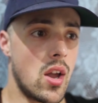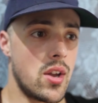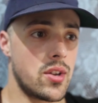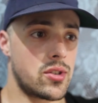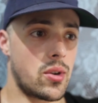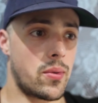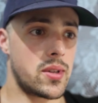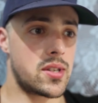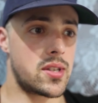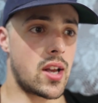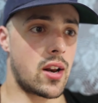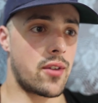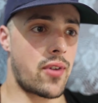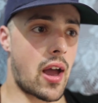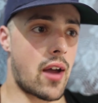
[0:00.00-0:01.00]
So
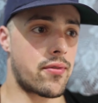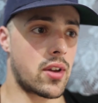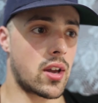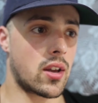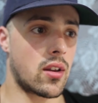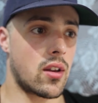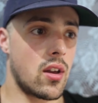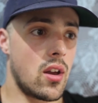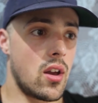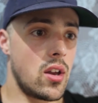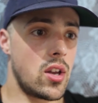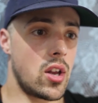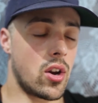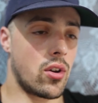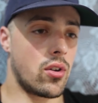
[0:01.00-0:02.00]
instead of having,
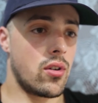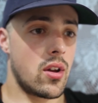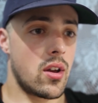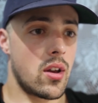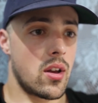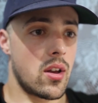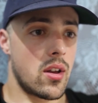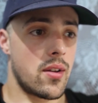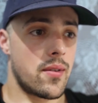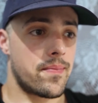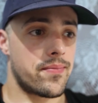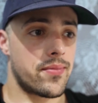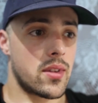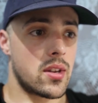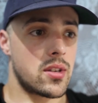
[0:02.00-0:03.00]
you know,
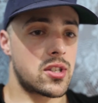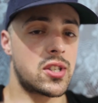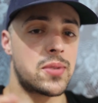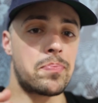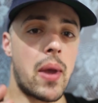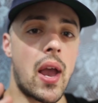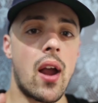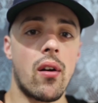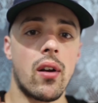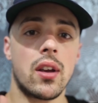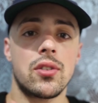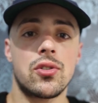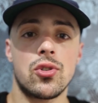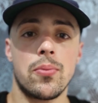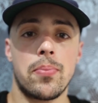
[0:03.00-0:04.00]

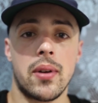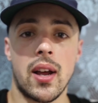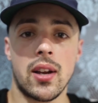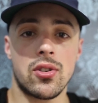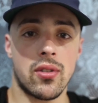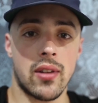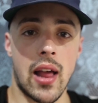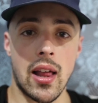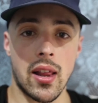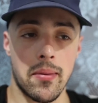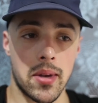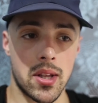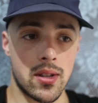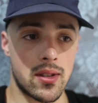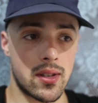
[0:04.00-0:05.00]
sparing supernatural
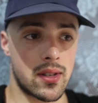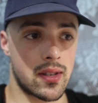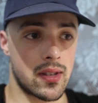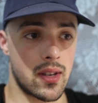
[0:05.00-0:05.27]
elements